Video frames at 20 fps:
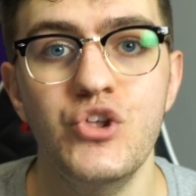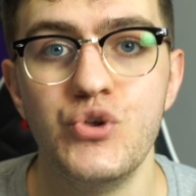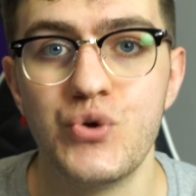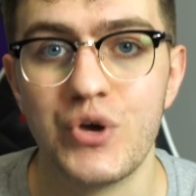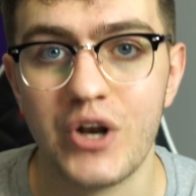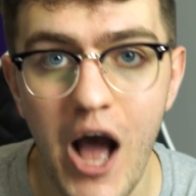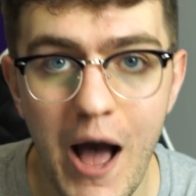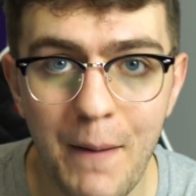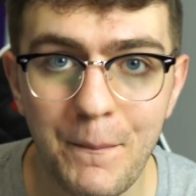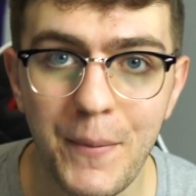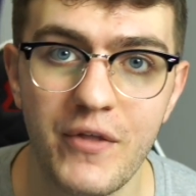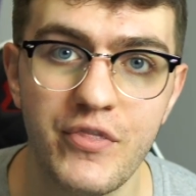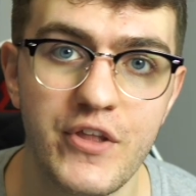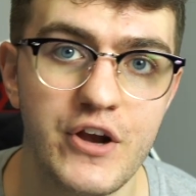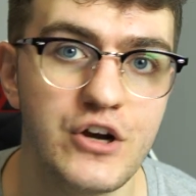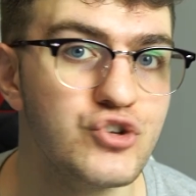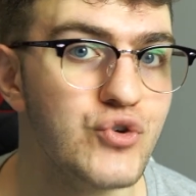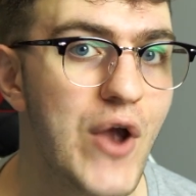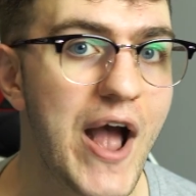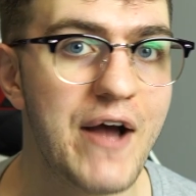You can hop on
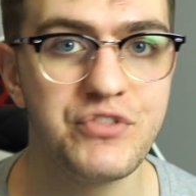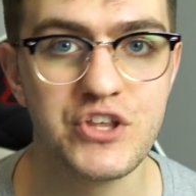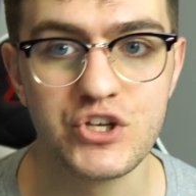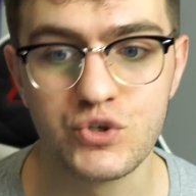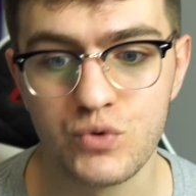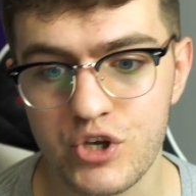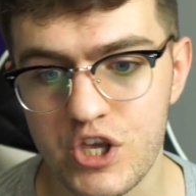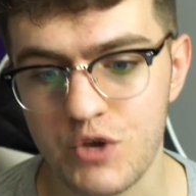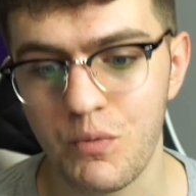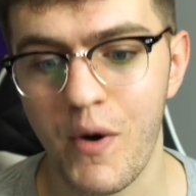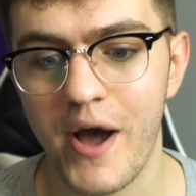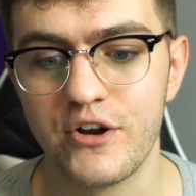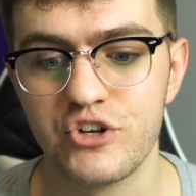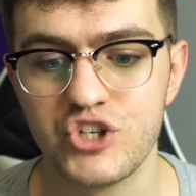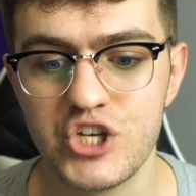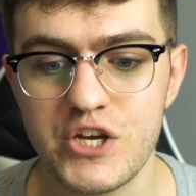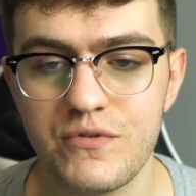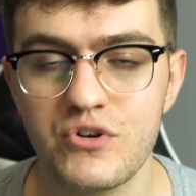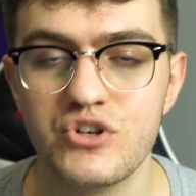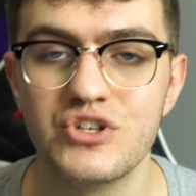there, draft these rookie wide
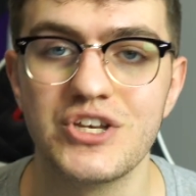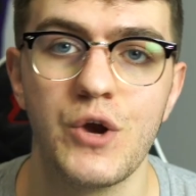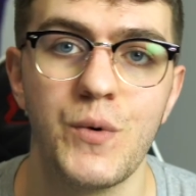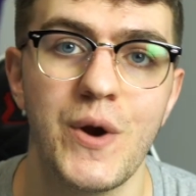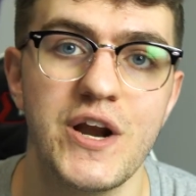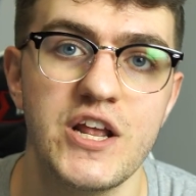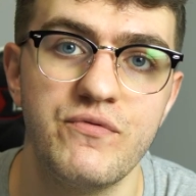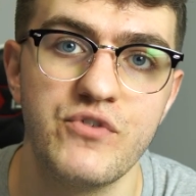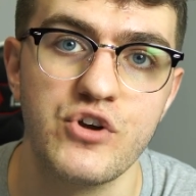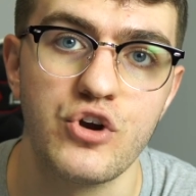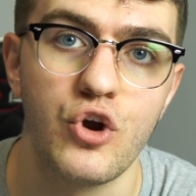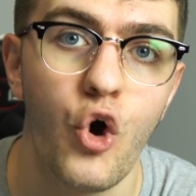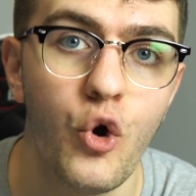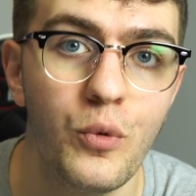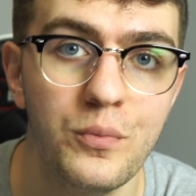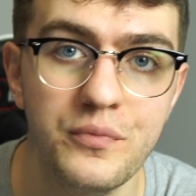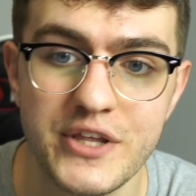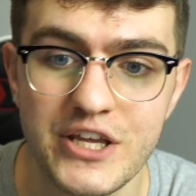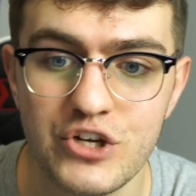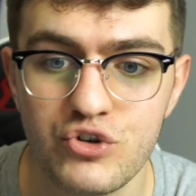receivers, get ready for your
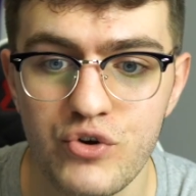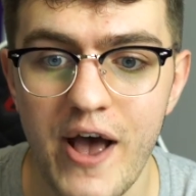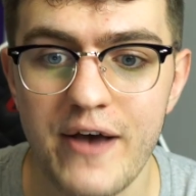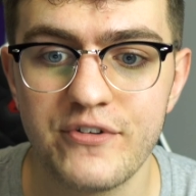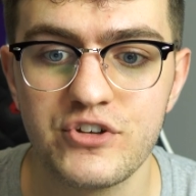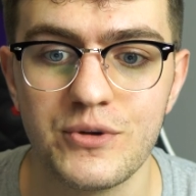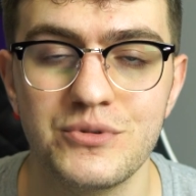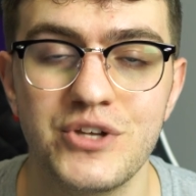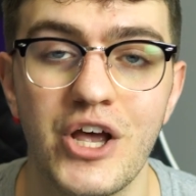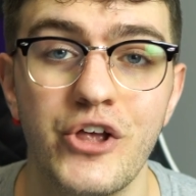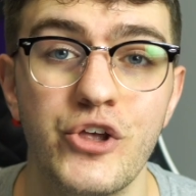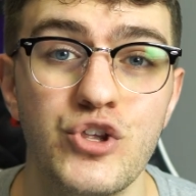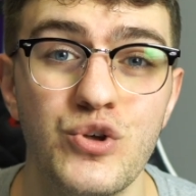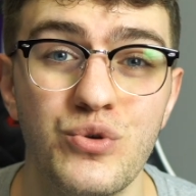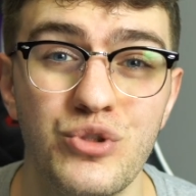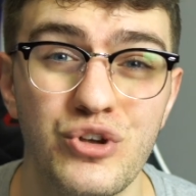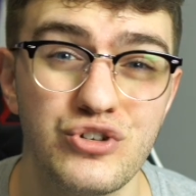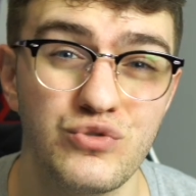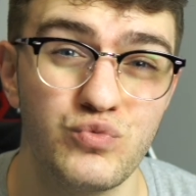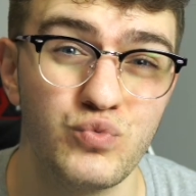home league drafts. I'm telling
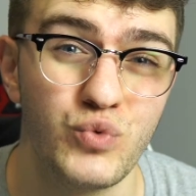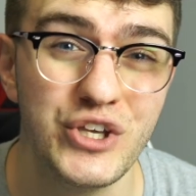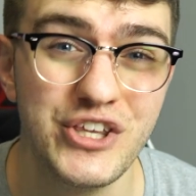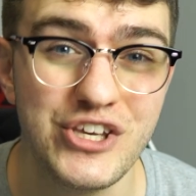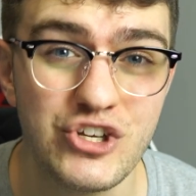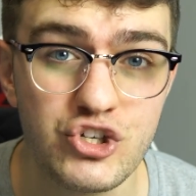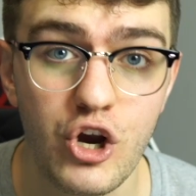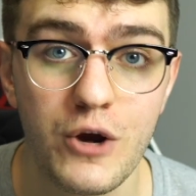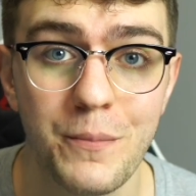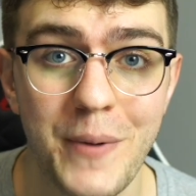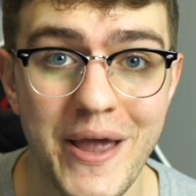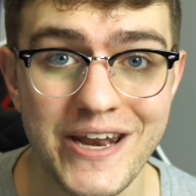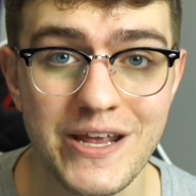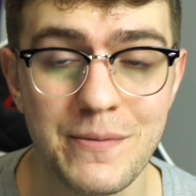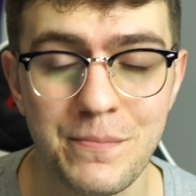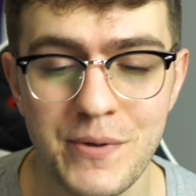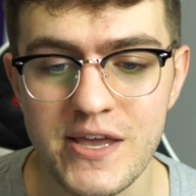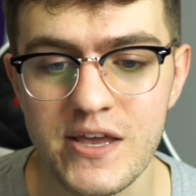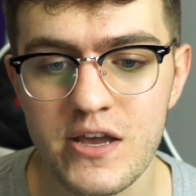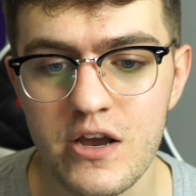you, there's really sharp
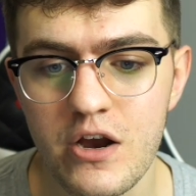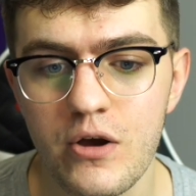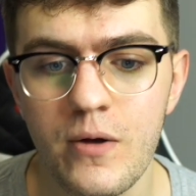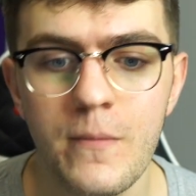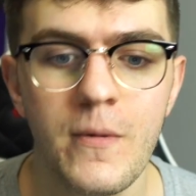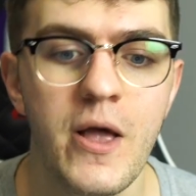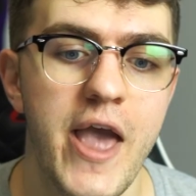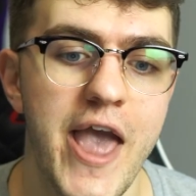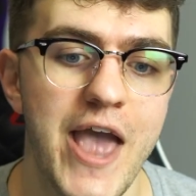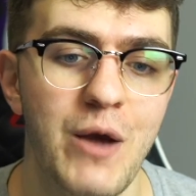ADP here.